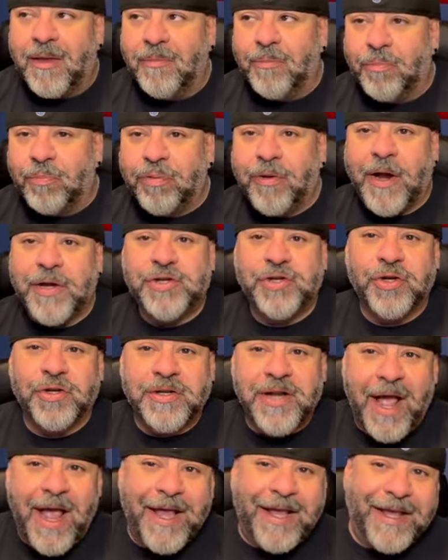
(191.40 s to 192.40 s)

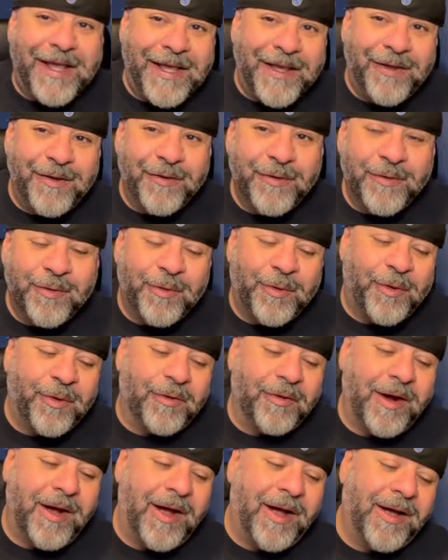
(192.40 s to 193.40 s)
pressured Nike
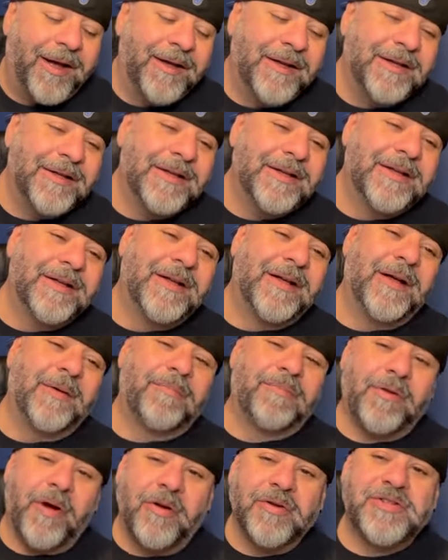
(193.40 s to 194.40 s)
or
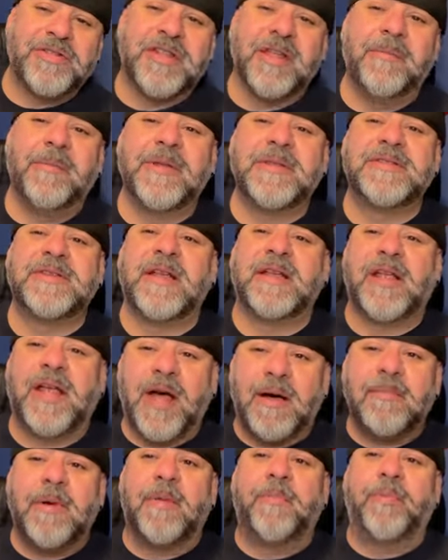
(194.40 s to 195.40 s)
approached them and said,
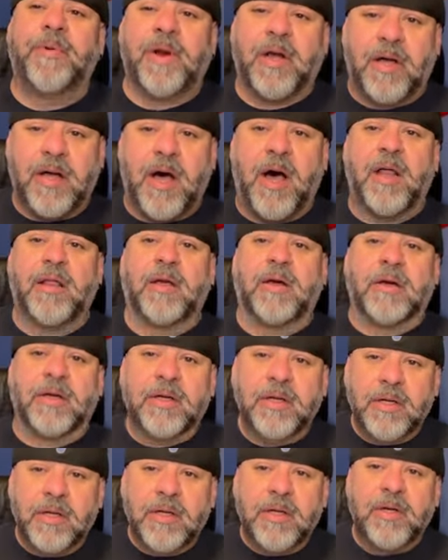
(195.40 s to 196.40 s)
come up with a color,
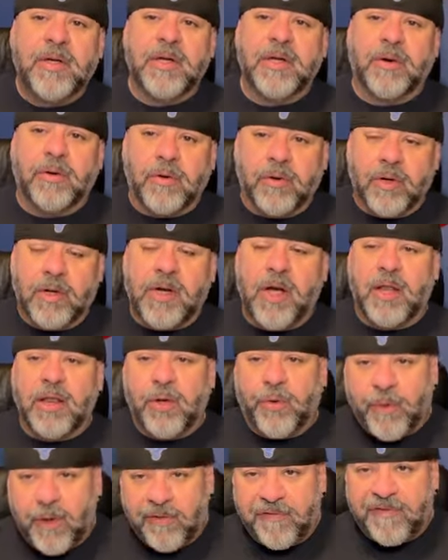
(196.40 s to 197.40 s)
or a
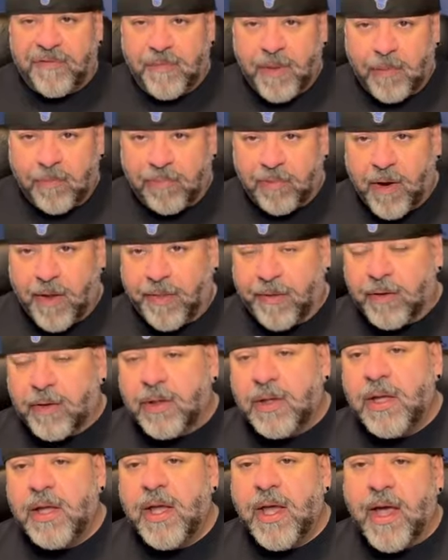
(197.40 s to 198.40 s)
colorway for my brother.
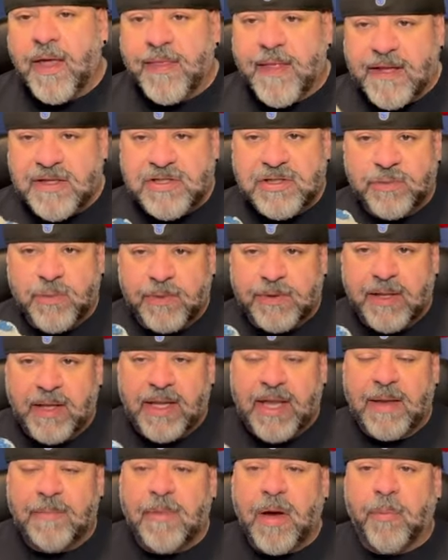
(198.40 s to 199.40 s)
And this is what they
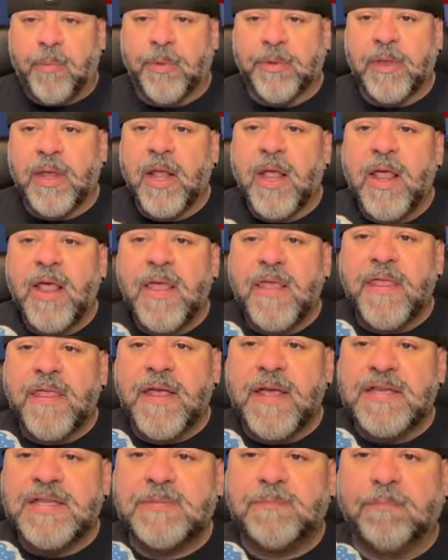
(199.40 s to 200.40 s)
came up with.
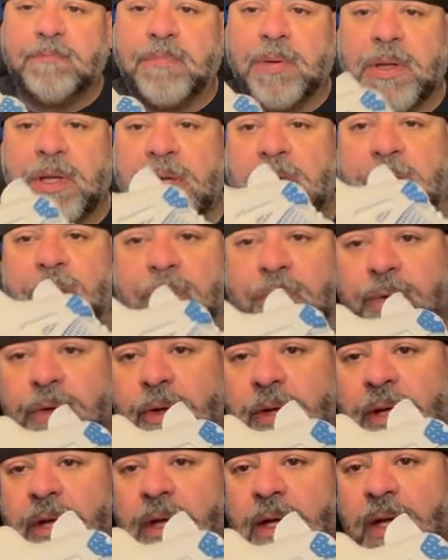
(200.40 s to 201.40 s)
This blue,
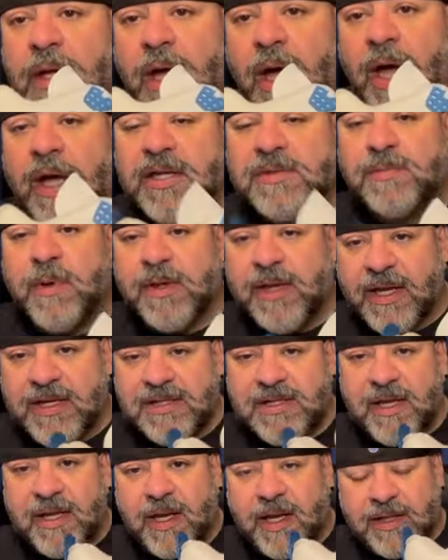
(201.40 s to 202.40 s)
his brother, like I
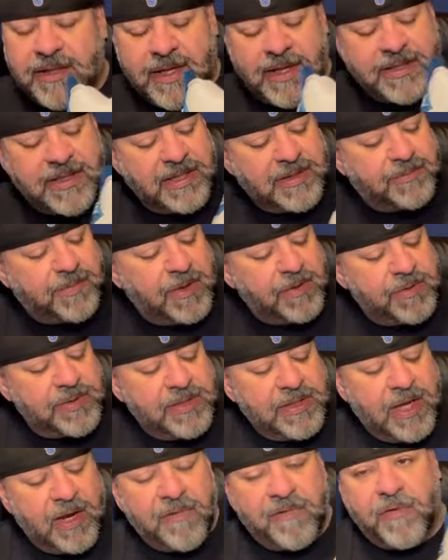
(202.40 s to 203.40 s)
said, his brother was
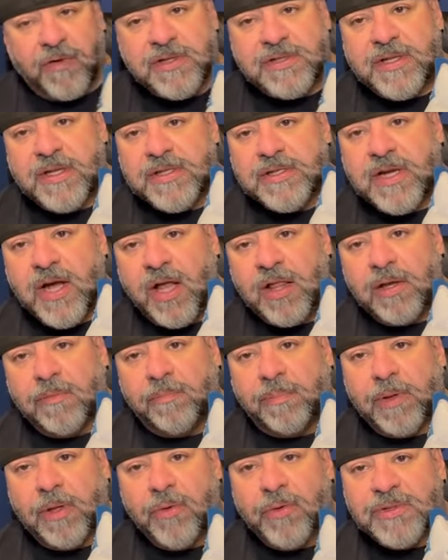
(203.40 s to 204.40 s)
in the Air Force. This color
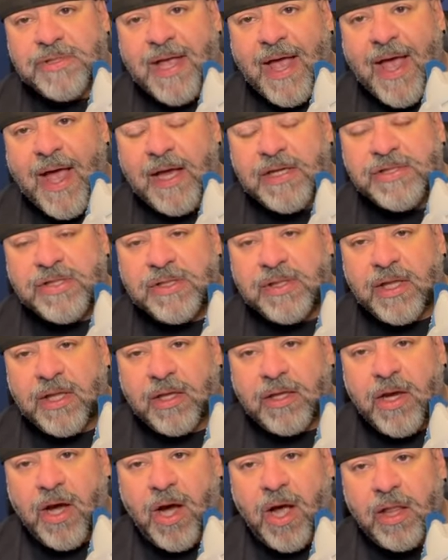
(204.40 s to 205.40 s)
blue is actually the
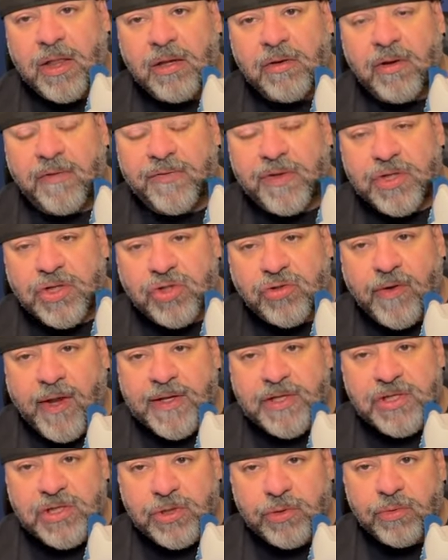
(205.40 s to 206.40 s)
color of the
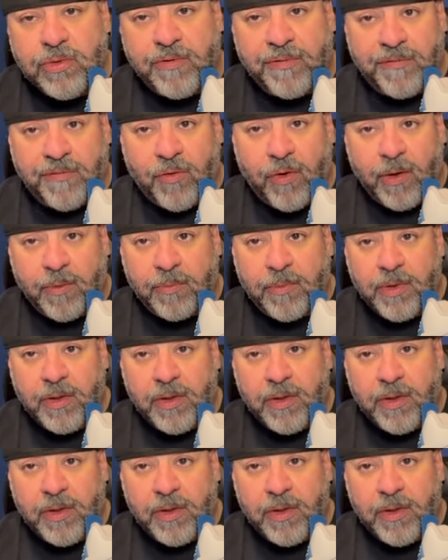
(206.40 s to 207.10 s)
dress uniform